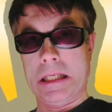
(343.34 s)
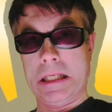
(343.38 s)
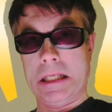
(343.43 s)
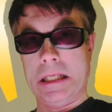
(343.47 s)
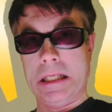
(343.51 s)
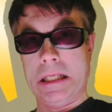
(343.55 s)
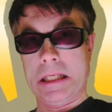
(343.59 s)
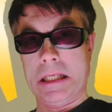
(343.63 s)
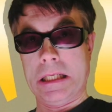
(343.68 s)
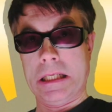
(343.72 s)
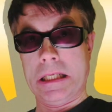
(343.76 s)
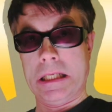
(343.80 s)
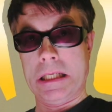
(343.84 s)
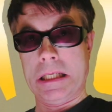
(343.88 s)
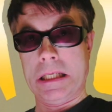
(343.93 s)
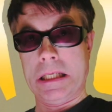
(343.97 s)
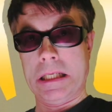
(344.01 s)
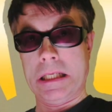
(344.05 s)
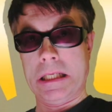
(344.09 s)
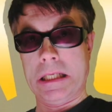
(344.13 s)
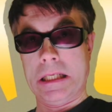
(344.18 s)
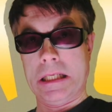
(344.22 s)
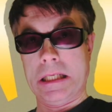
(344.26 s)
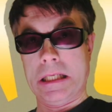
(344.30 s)
vocabulary
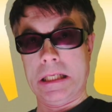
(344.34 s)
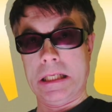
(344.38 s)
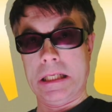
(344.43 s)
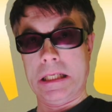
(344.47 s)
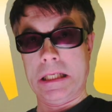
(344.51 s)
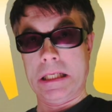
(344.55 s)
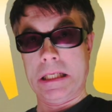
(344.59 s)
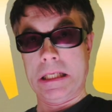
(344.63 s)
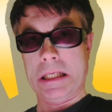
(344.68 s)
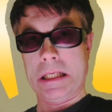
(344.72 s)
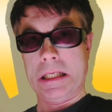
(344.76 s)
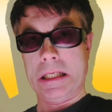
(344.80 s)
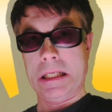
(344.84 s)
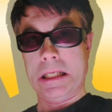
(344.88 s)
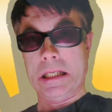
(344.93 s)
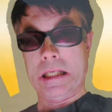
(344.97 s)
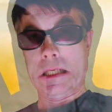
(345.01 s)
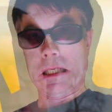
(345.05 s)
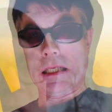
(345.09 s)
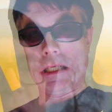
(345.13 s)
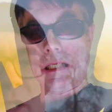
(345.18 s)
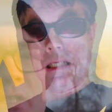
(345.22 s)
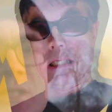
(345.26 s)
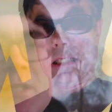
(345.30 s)
learning, sort of spaced
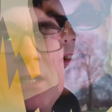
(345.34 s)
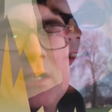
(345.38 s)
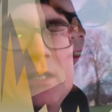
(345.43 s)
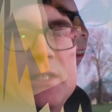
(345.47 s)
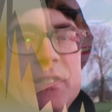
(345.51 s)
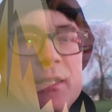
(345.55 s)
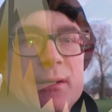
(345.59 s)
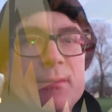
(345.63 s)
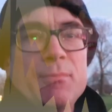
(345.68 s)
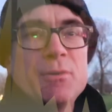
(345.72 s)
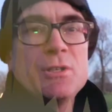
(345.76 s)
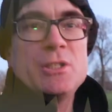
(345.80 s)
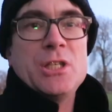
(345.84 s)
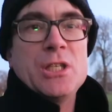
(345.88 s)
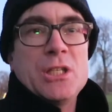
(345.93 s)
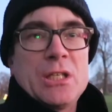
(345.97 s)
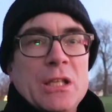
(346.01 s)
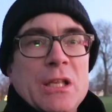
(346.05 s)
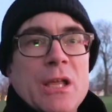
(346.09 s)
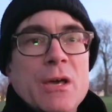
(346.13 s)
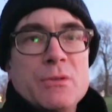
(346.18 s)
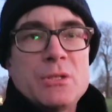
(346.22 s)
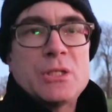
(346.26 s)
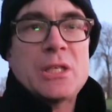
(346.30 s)
repetition system, which is
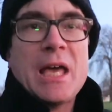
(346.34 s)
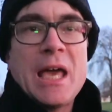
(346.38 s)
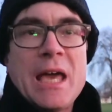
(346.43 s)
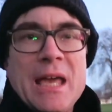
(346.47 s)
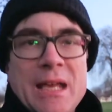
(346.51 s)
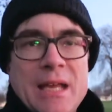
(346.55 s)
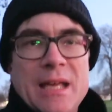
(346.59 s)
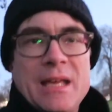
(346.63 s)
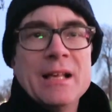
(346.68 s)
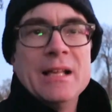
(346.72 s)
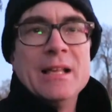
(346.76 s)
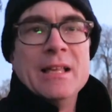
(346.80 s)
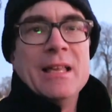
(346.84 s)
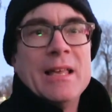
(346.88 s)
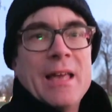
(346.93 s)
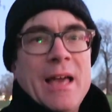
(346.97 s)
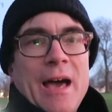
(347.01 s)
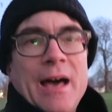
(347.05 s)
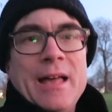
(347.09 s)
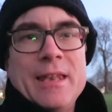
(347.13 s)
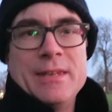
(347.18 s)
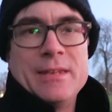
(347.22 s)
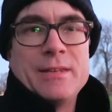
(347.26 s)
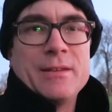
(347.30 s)
low tech
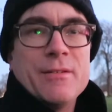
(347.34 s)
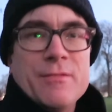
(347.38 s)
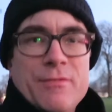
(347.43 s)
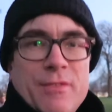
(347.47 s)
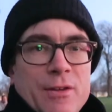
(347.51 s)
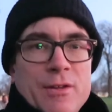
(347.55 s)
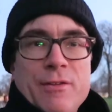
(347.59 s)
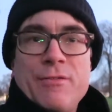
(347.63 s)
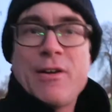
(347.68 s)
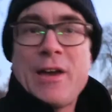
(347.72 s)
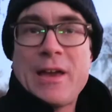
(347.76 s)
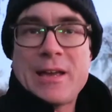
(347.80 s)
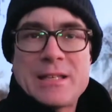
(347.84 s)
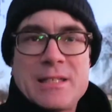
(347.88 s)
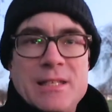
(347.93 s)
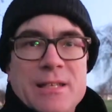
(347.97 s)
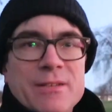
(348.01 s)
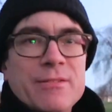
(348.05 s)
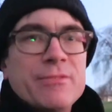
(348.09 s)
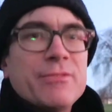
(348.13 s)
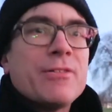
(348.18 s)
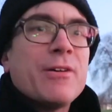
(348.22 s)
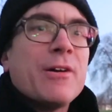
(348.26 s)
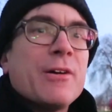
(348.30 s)
and very
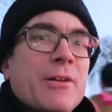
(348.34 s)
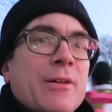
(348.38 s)
effective.